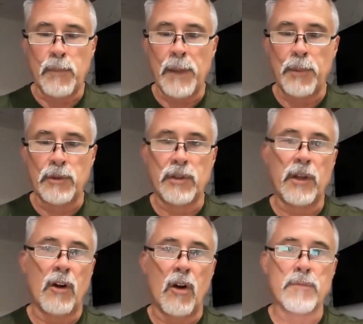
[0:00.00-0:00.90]
people to
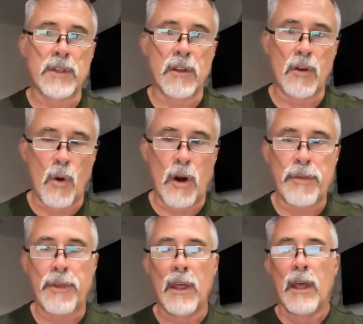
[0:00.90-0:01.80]
their homes in the
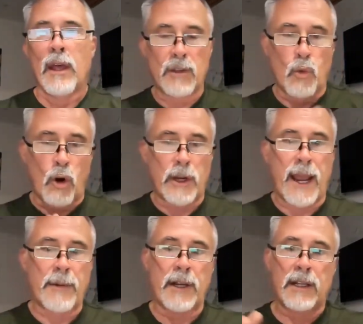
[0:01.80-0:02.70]
north. The War
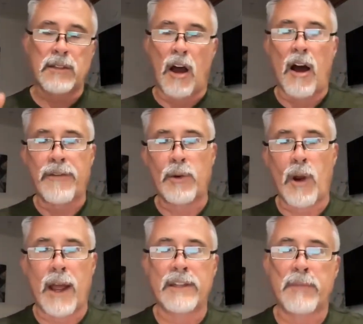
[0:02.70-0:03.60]
Cabinet has
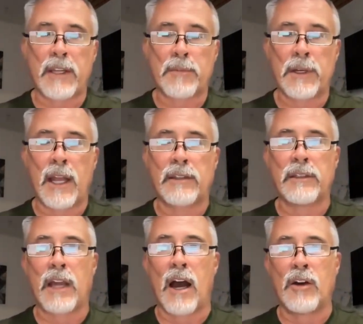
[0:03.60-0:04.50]
authorized Benjamin
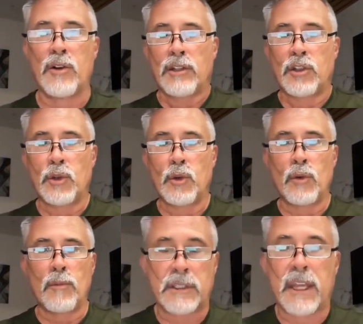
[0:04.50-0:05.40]
Netanyahu
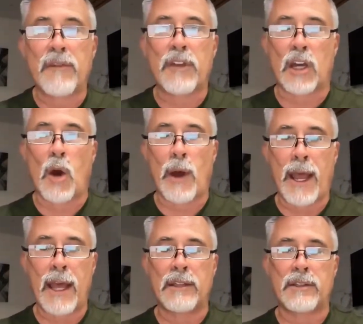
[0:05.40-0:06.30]
to give the
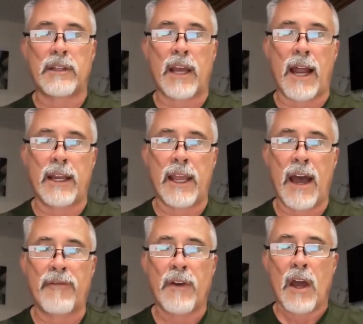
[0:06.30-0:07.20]
go-ahead to the
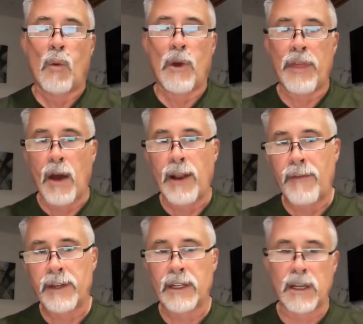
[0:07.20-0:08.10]
IDF without
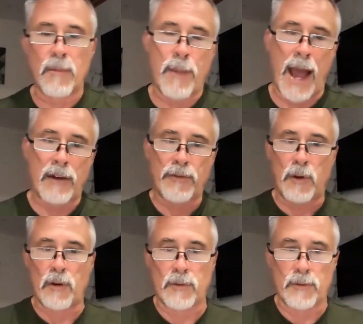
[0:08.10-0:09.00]
having to come back
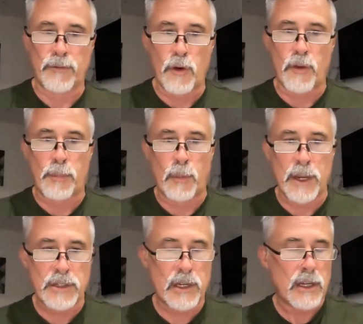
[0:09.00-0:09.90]
for further
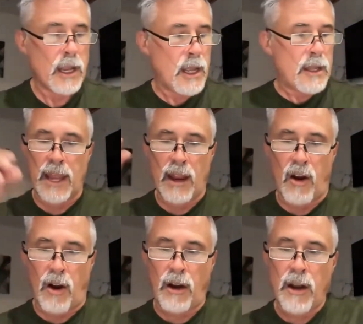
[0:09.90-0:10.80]
permission. They
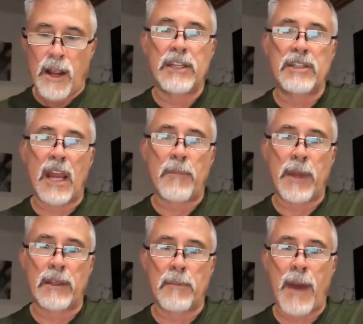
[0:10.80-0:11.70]
are
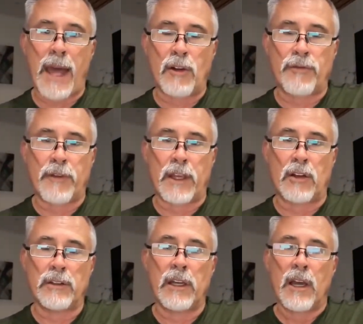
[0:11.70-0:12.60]
shaping the
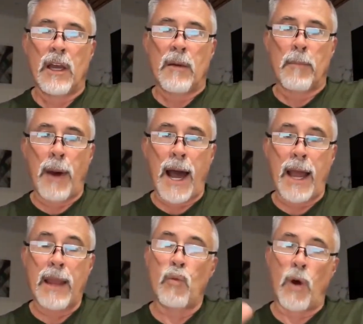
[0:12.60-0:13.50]
battlefield
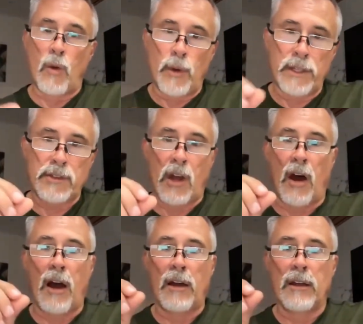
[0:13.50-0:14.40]
by what we
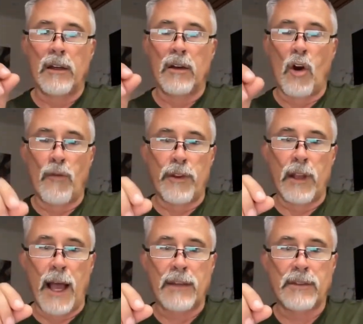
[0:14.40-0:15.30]
saw over the
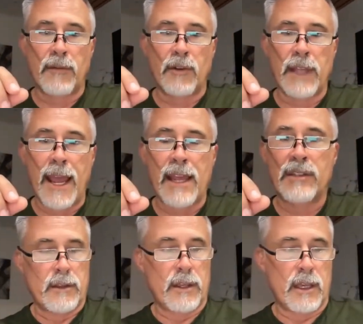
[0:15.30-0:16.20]
last several
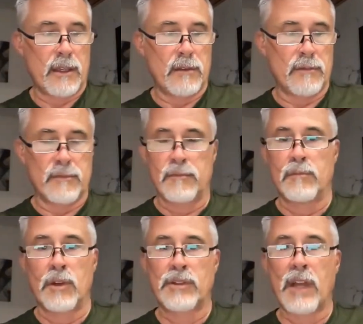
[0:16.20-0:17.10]
days. The
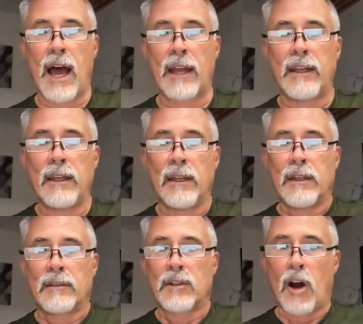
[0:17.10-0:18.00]
Mossad
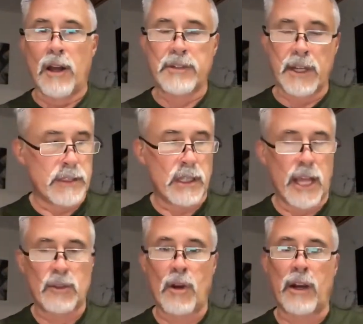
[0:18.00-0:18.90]
causing
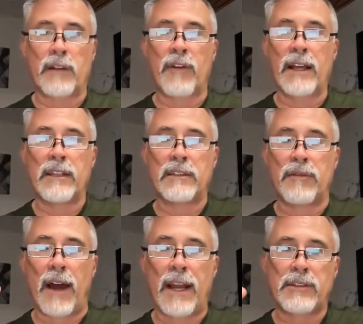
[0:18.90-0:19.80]
electronic
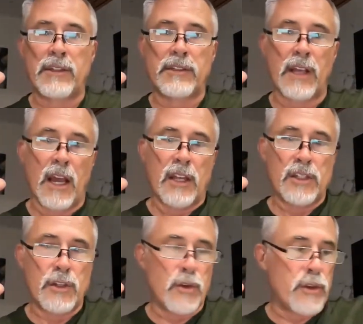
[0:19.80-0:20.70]
devices
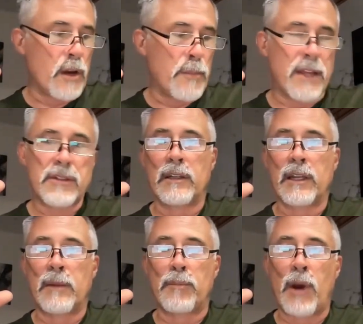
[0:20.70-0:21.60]
to do their best
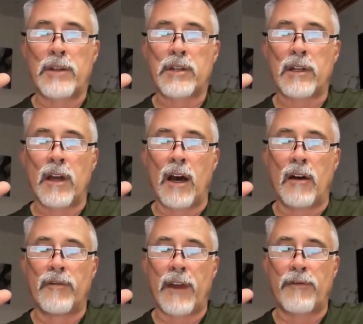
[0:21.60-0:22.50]
impression
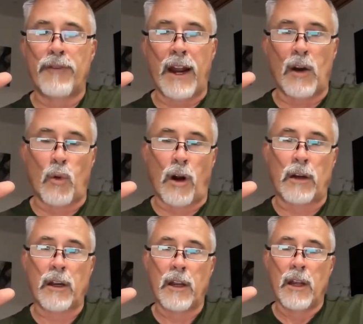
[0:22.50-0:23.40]
of a
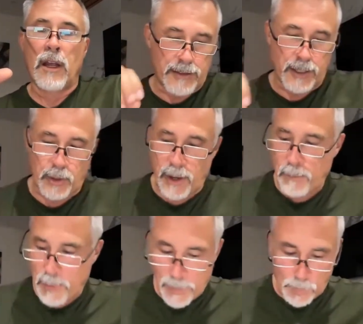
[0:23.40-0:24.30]
firework. The
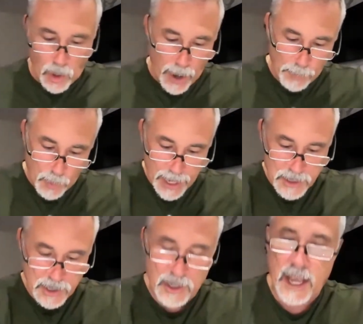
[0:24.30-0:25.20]
Grim Beeper
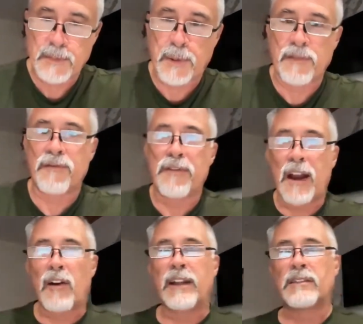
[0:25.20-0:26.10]
operation has been
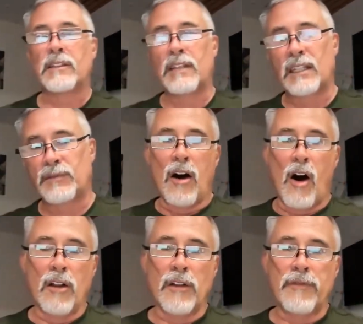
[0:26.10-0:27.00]
very successful.
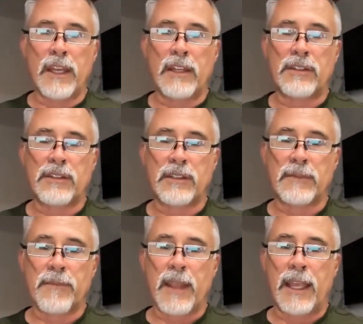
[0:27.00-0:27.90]
All of these
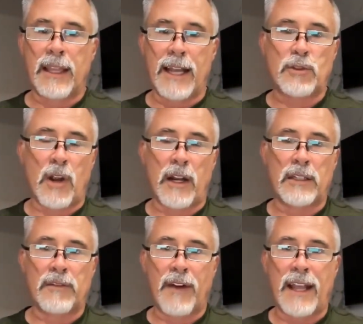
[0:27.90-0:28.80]

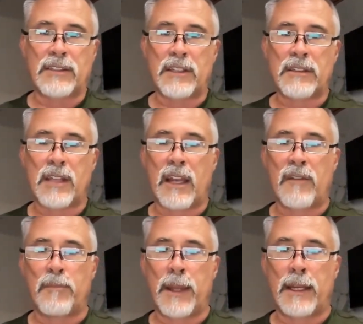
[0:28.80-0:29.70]
electronic devices that
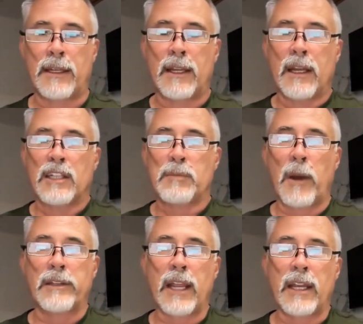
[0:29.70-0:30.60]
have been
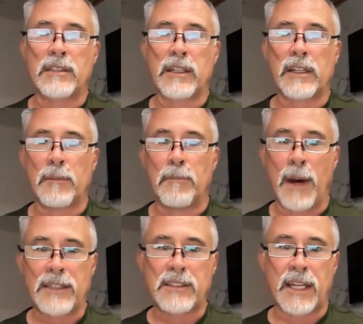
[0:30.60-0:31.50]
spontaneously
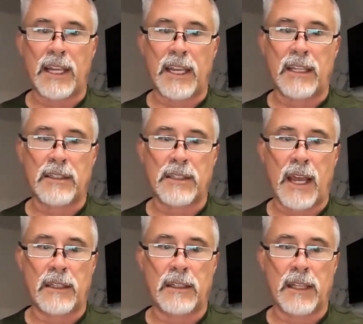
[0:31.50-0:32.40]
combusting
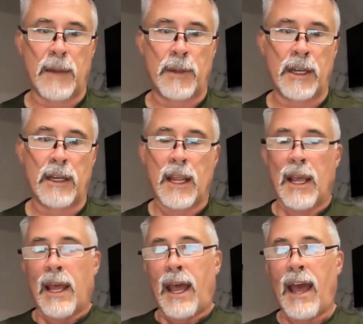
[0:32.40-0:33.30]
inside Lebanon
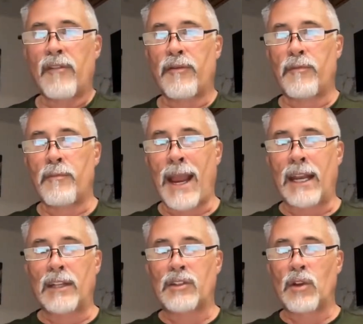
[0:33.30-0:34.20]
have
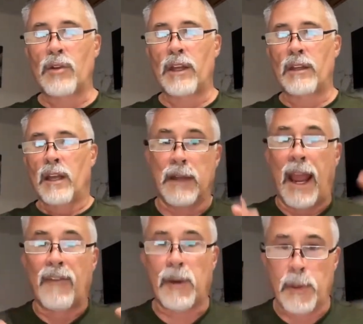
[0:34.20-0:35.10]
made it so that
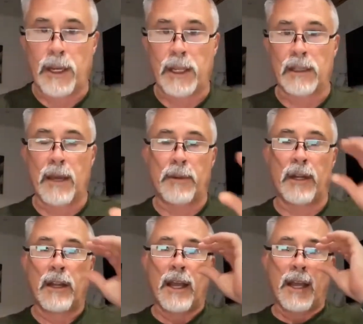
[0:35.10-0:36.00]
everybody in
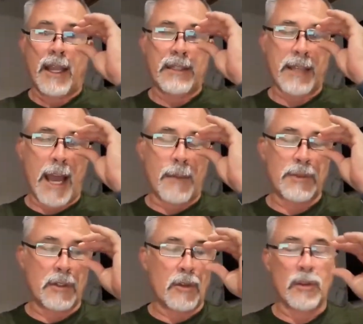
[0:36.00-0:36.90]
Lebanon is
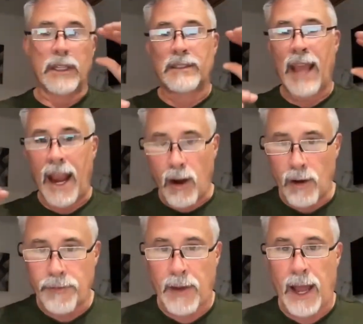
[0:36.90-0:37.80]
absolutely
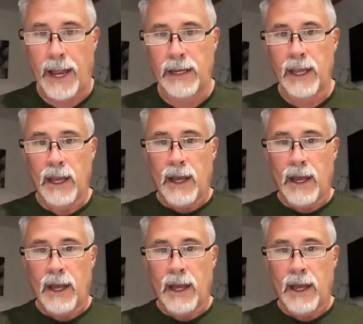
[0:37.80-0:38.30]
terrified